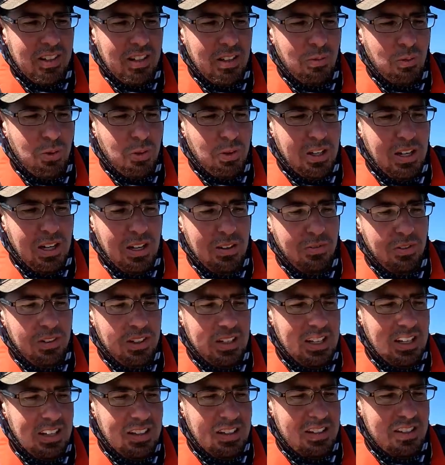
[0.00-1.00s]
So we'll
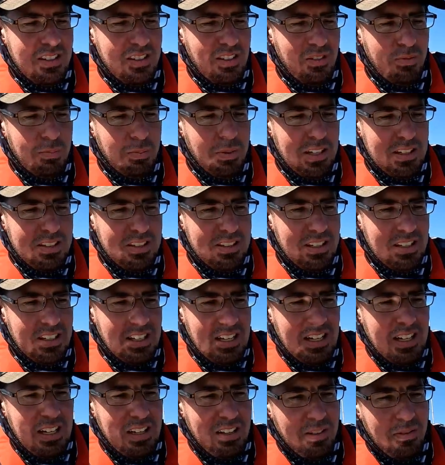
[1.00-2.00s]
carefully get this soft
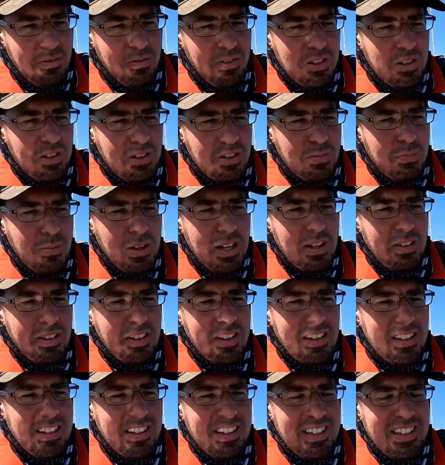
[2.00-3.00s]
plastic out of the fish's
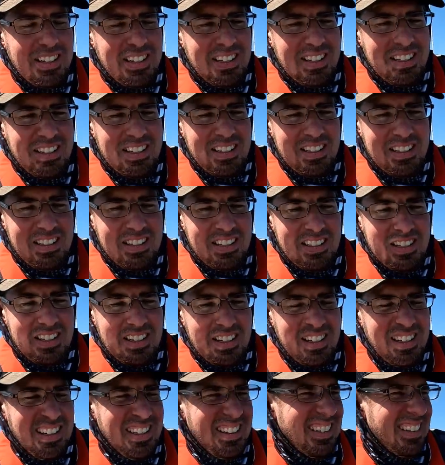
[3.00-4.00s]
mouth.
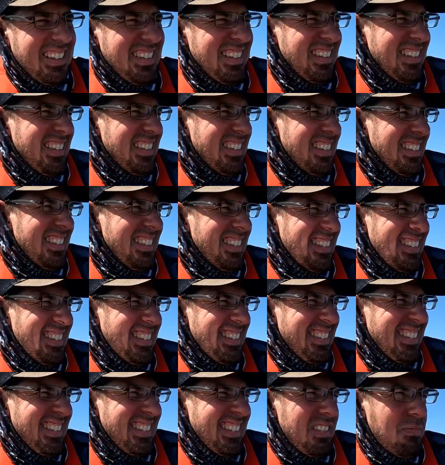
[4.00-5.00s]
So
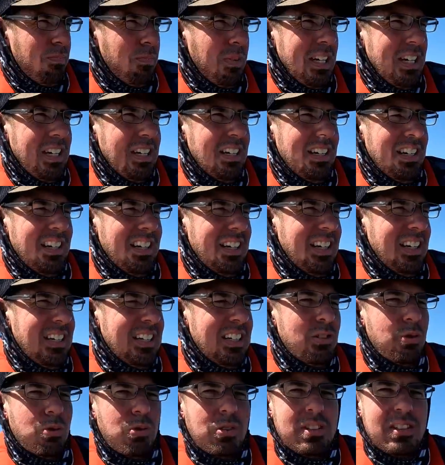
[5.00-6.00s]
it's been
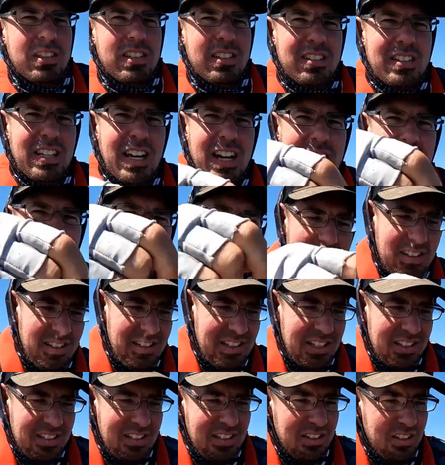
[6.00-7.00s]
an interesting day.
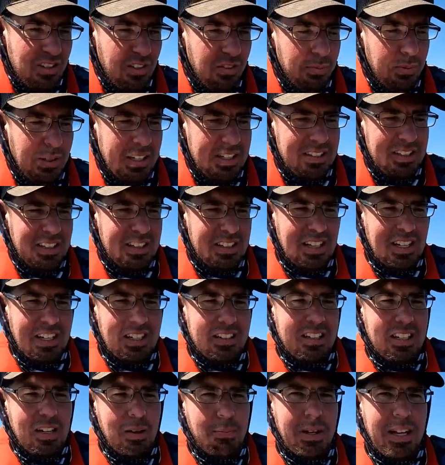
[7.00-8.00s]
So there's the soft plastic
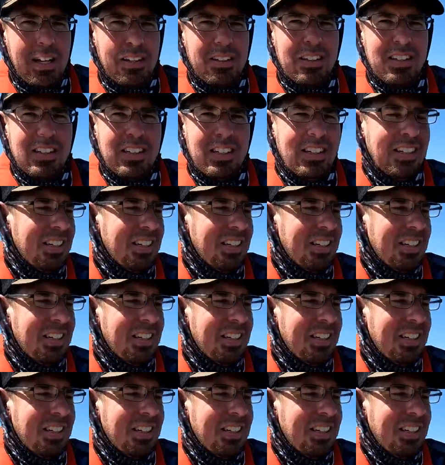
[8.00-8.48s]
there, it's come out.